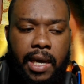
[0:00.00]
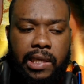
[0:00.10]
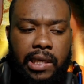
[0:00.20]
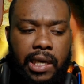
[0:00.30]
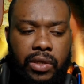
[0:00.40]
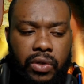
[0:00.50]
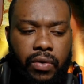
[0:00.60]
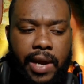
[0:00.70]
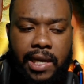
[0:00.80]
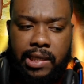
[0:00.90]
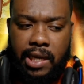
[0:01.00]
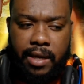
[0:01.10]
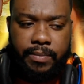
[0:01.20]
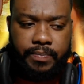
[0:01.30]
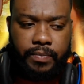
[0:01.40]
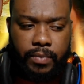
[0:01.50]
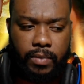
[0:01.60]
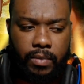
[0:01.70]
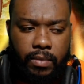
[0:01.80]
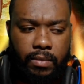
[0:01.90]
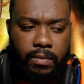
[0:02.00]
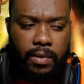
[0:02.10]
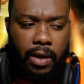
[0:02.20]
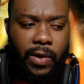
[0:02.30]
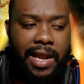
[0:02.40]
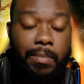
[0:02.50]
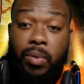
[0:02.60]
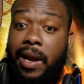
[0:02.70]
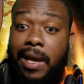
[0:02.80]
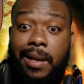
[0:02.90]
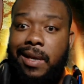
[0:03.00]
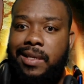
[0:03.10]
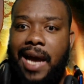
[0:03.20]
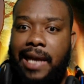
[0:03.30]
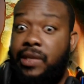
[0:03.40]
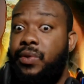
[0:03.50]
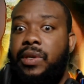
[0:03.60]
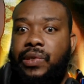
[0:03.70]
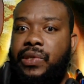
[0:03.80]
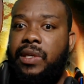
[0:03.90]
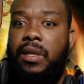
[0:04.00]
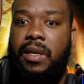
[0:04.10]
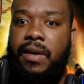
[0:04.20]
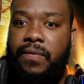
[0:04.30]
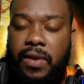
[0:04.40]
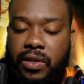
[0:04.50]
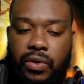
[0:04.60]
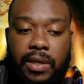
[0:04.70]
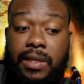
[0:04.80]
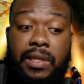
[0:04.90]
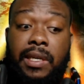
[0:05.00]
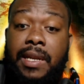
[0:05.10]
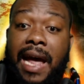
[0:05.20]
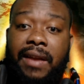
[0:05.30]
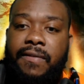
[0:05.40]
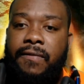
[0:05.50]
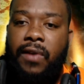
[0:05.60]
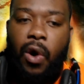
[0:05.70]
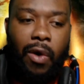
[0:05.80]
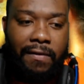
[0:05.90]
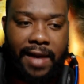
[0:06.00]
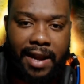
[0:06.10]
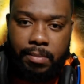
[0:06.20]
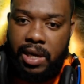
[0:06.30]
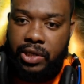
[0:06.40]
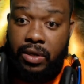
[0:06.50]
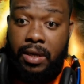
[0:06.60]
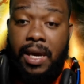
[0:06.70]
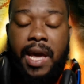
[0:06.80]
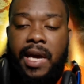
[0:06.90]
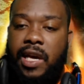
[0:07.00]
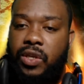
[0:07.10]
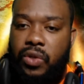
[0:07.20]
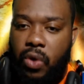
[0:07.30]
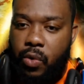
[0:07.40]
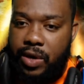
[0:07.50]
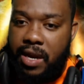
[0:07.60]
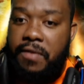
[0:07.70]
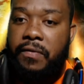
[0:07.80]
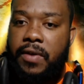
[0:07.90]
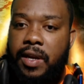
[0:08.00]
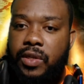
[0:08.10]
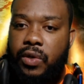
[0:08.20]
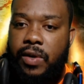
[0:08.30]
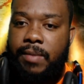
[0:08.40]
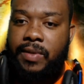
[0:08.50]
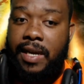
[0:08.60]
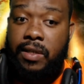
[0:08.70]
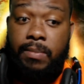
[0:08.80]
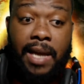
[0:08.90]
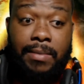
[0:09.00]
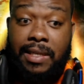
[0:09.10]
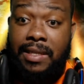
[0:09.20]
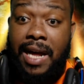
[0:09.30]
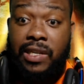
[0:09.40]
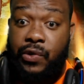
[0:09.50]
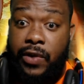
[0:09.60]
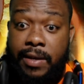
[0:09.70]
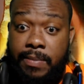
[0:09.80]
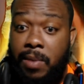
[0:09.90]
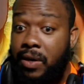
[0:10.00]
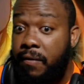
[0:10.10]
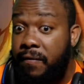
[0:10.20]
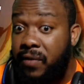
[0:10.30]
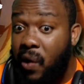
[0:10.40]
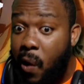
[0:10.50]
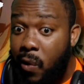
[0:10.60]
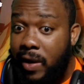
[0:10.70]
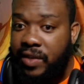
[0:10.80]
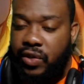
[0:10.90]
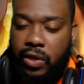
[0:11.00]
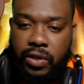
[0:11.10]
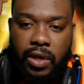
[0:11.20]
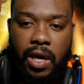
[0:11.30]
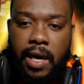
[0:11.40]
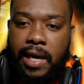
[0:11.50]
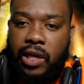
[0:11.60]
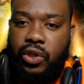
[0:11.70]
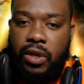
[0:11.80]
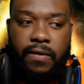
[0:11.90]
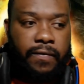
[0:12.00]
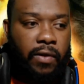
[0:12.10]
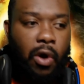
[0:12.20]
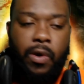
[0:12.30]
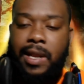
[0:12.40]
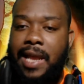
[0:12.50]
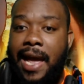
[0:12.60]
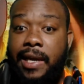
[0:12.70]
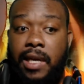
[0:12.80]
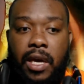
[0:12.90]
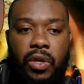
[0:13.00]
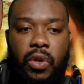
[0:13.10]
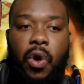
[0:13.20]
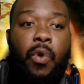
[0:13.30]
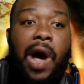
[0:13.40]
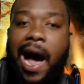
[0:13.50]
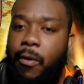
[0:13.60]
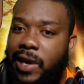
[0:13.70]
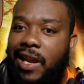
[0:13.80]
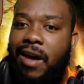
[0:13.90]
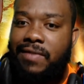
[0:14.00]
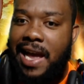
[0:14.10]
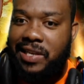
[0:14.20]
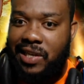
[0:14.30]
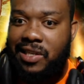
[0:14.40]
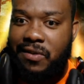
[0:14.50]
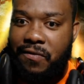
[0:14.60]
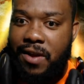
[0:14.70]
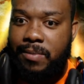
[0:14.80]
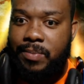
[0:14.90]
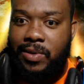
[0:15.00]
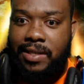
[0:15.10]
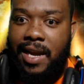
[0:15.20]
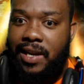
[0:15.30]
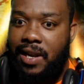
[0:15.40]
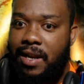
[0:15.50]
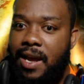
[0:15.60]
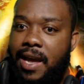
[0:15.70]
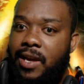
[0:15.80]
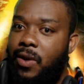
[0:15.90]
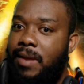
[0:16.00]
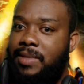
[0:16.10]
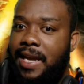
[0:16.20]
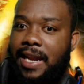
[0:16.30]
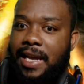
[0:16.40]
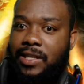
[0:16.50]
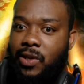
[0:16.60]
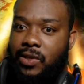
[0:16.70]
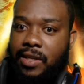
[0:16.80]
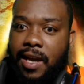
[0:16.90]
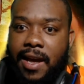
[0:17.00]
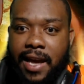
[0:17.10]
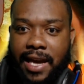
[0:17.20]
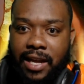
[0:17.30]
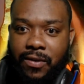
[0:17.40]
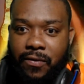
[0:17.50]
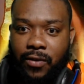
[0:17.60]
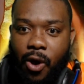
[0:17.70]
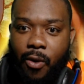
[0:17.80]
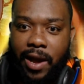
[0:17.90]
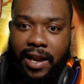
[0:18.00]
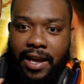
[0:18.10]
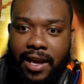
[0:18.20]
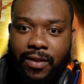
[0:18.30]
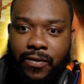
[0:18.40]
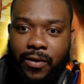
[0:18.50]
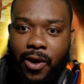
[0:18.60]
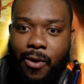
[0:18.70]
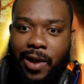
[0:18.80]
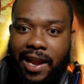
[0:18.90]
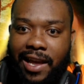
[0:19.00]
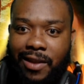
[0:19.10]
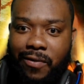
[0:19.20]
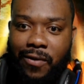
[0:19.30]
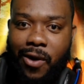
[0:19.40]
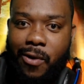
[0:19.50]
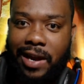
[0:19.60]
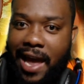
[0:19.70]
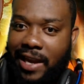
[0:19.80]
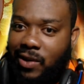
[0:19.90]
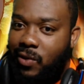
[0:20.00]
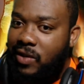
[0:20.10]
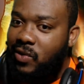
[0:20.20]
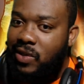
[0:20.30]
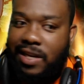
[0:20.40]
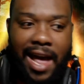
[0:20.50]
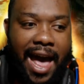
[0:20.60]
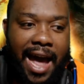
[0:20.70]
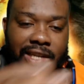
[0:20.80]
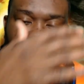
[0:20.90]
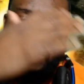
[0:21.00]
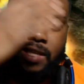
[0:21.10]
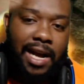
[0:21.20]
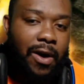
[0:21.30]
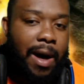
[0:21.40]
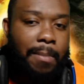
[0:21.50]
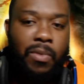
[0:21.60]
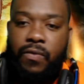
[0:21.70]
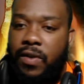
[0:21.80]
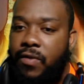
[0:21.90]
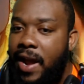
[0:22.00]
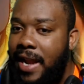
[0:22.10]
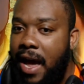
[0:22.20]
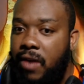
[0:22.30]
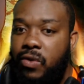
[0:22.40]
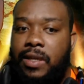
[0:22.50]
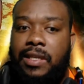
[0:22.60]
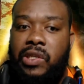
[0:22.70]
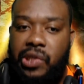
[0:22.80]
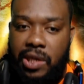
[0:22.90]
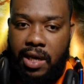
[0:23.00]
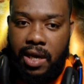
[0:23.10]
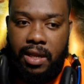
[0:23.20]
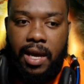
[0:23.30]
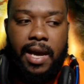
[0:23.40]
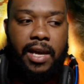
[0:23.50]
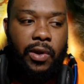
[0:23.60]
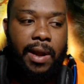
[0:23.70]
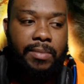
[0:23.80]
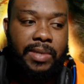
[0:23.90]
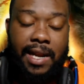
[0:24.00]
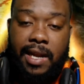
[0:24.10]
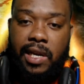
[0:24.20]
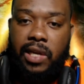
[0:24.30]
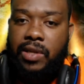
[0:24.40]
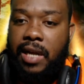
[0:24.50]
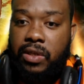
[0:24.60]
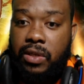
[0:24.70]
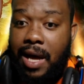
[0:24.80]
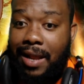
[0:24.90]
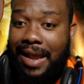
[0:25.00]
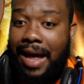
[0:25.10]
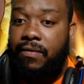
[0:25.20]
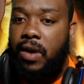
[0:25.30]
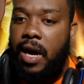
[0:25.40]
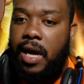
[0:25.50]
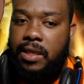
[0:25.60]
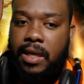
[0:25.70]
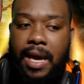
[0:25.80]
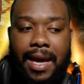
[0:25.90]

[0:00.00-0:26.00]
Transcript: it's crazy when they bring in these guys, and you can see the difference. You can see that flow of animation is so different. You know what I'm saying? Sometimes it's not as crisp, but the flow is just, it's just flowing. Like, you know how we love that 60 frames per second. You know what I'm saying? It's just, it's flowing, it's flowing, it's flowing. Like, you can see the action, just like how I'm moving right now. You can see it. You know what I'm saying? And there's not a lot of cuts.